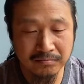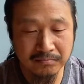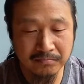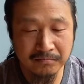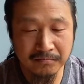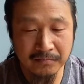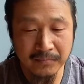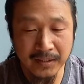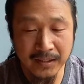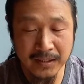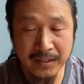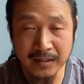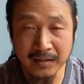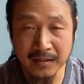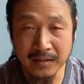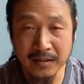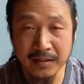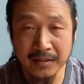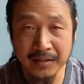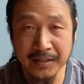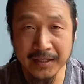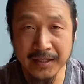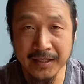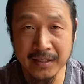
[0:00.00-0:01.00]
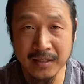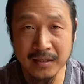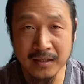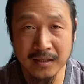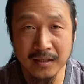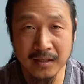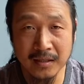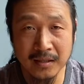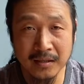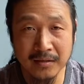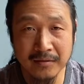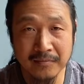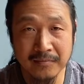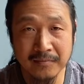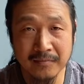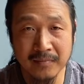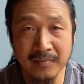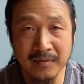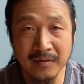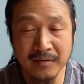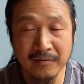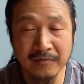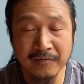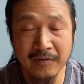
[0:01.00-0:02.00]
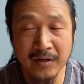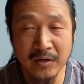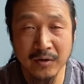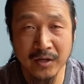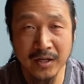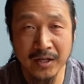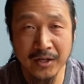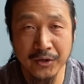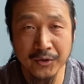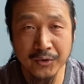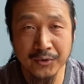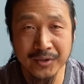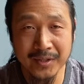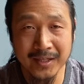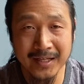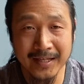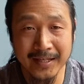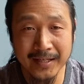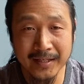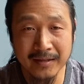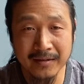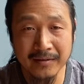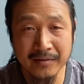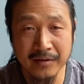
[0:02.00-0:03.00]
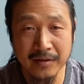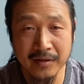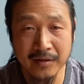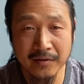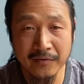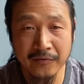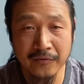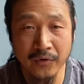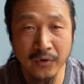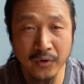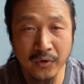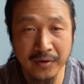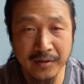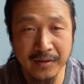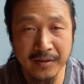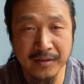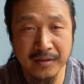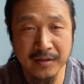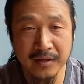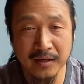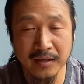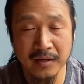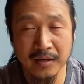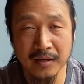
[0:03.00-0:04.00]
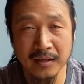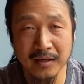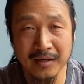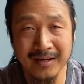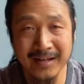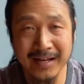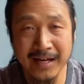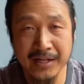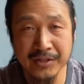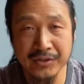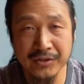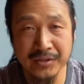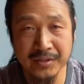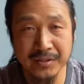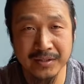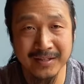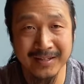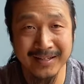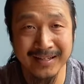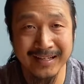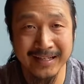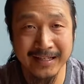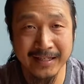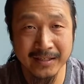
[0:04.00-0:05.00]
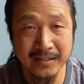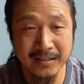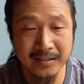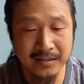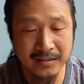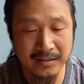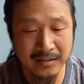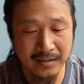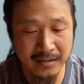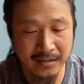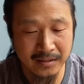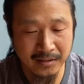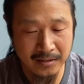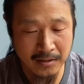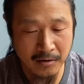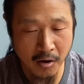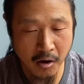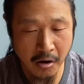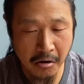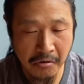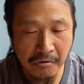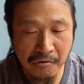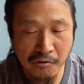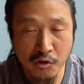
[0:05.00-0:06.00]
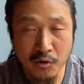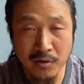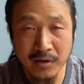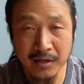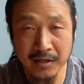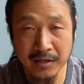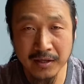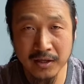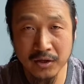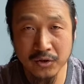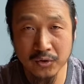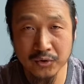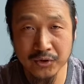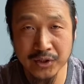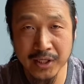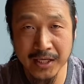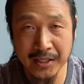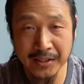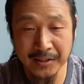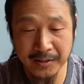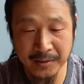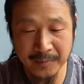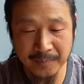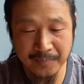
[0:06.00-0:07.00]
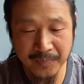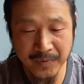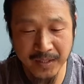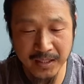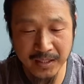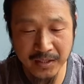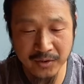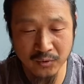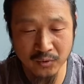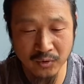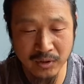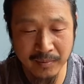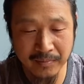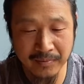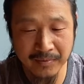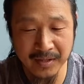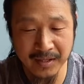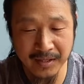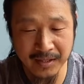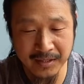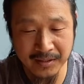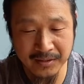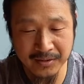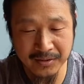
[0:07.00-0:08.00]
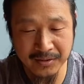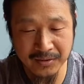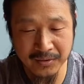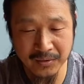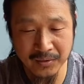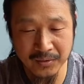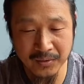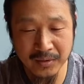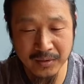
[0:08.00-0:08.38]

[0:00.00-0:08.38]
near a very huge lake, the fourth largest lake in whole China. I grew up there, so